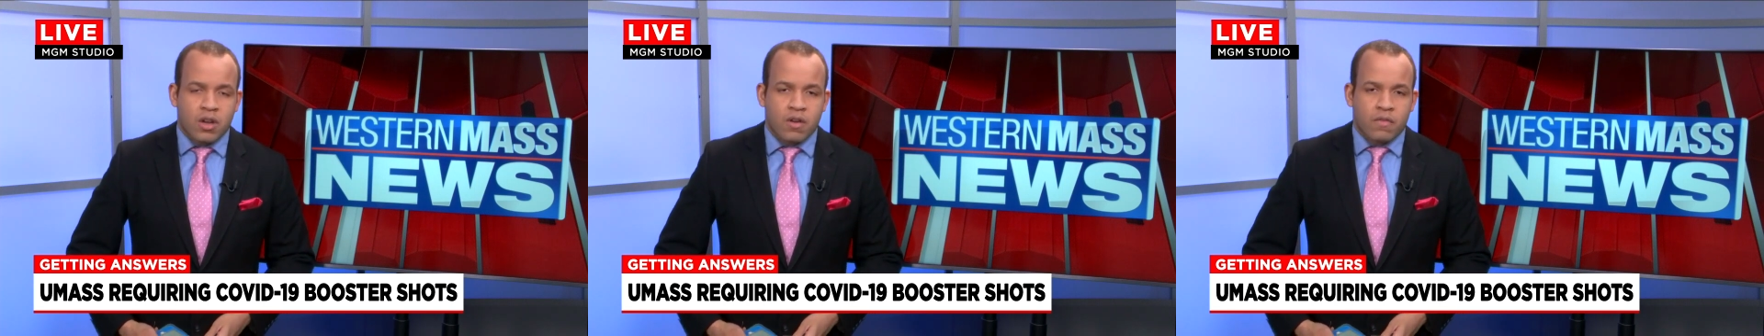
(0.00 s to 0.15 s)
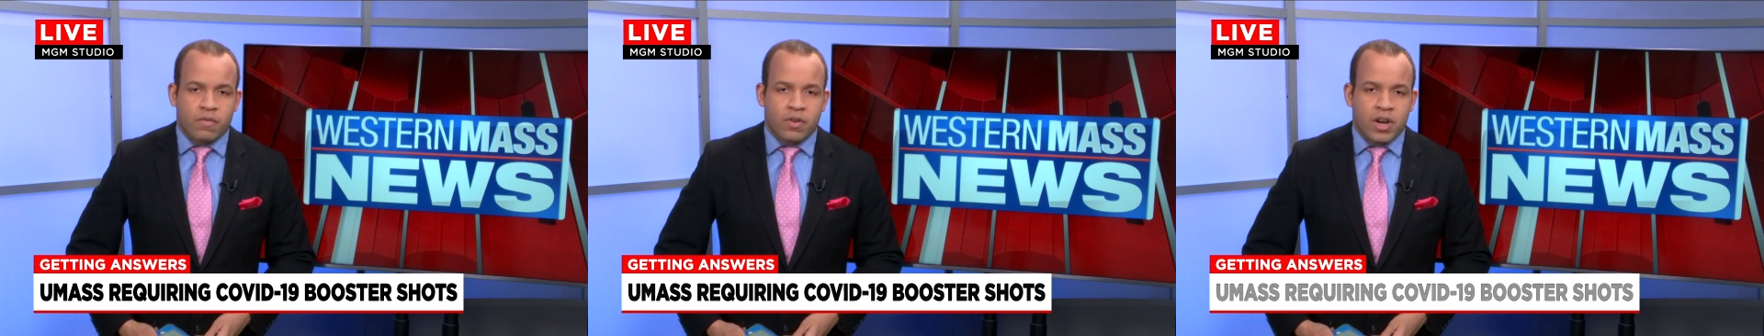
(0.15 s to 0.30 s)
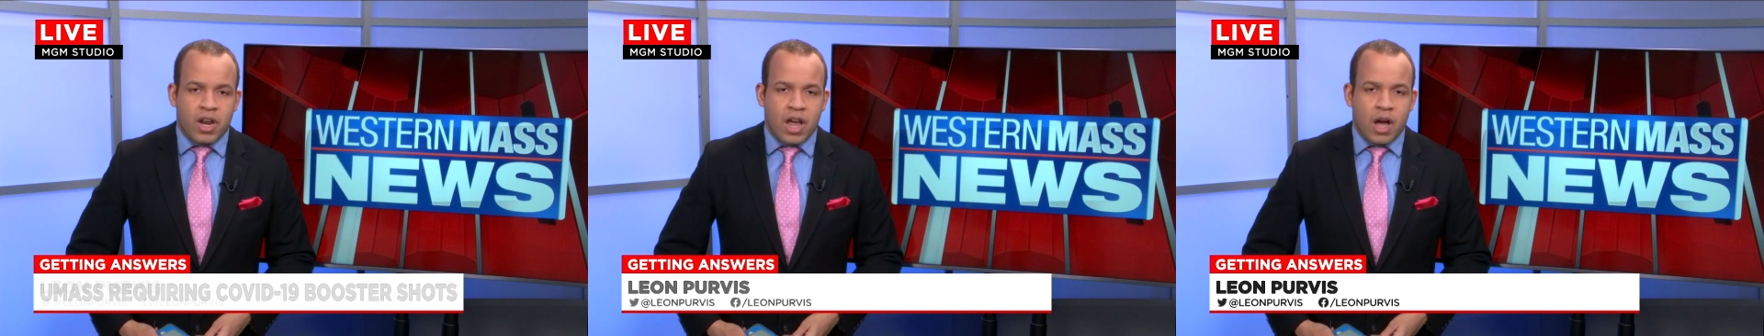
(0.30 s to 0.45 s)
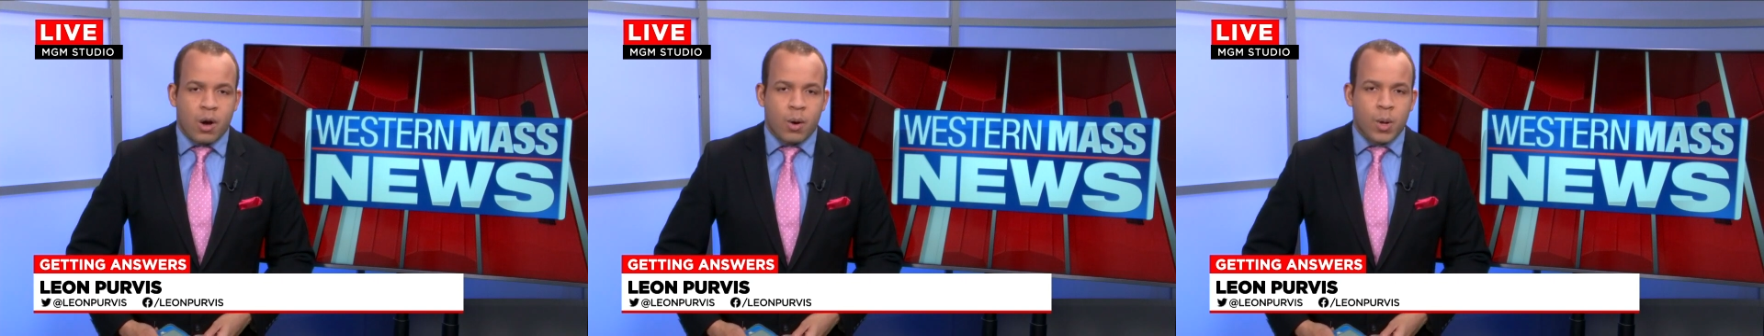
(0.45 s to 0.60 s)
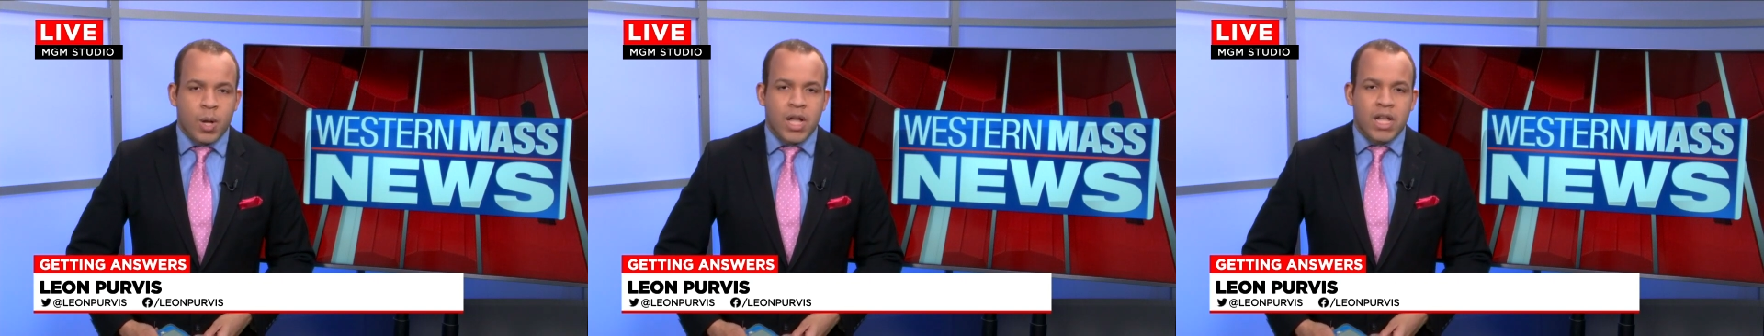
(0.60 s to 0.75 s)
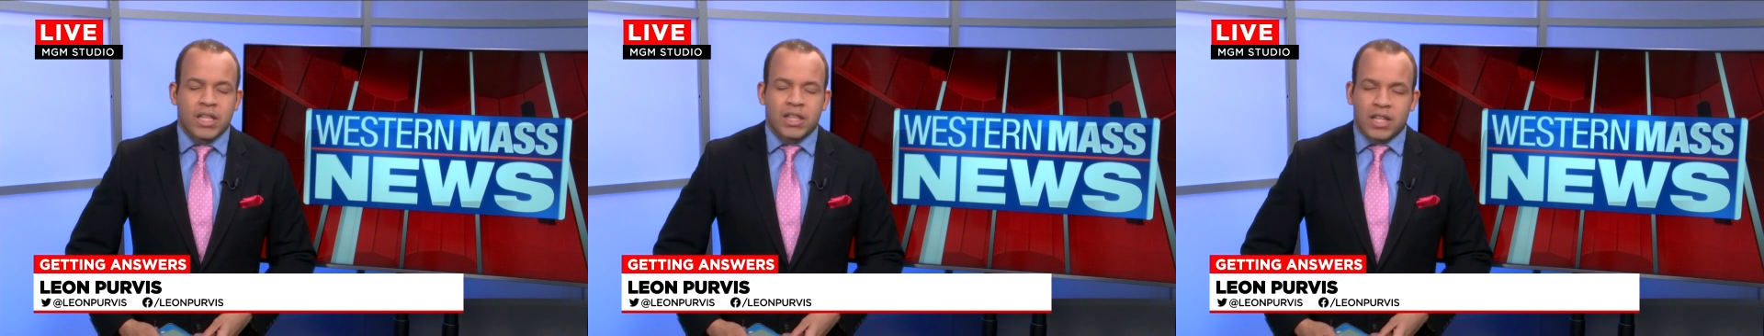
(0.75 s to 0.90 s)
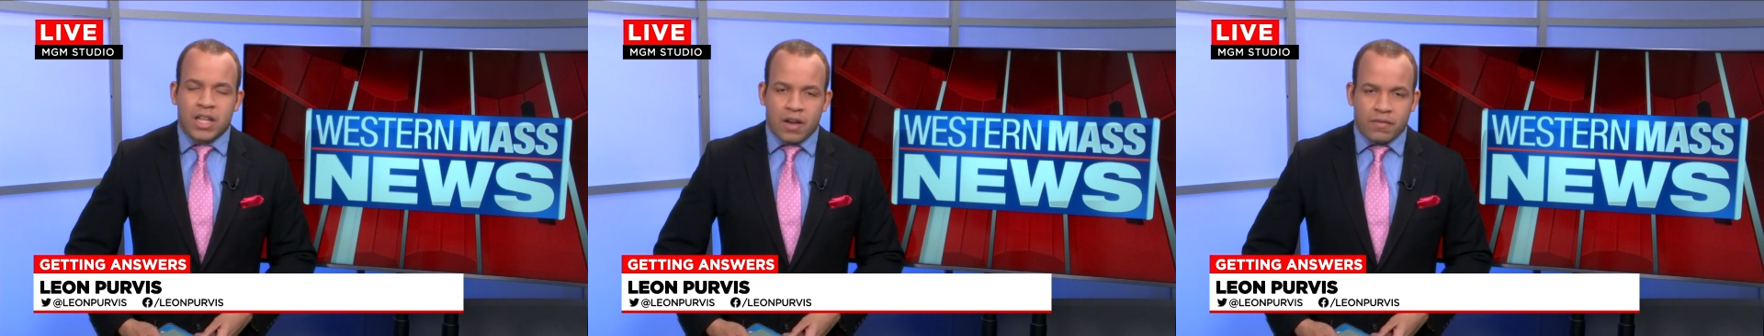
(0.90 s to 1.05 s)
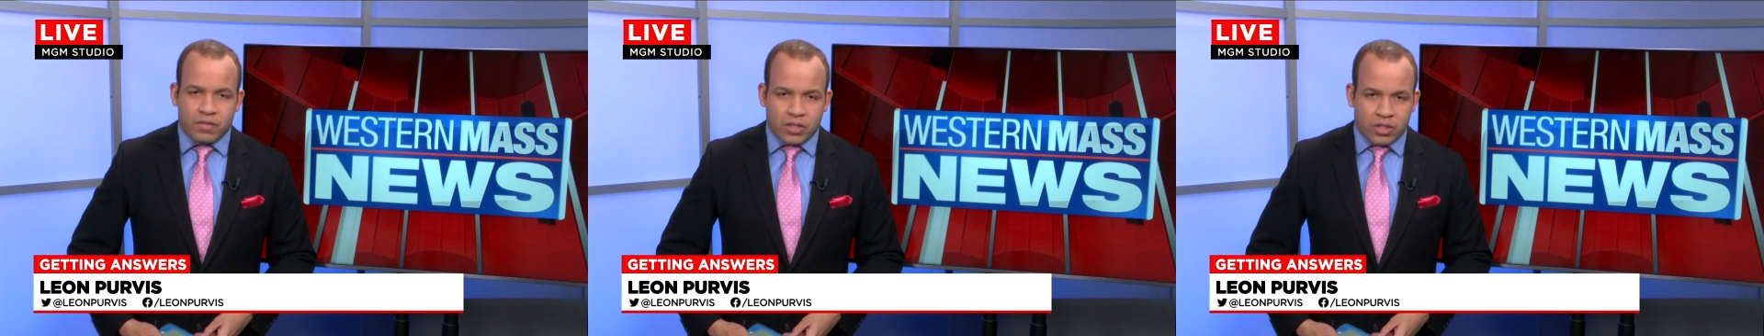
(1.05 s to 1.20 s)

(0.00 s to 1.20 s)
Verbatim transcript: For now, live in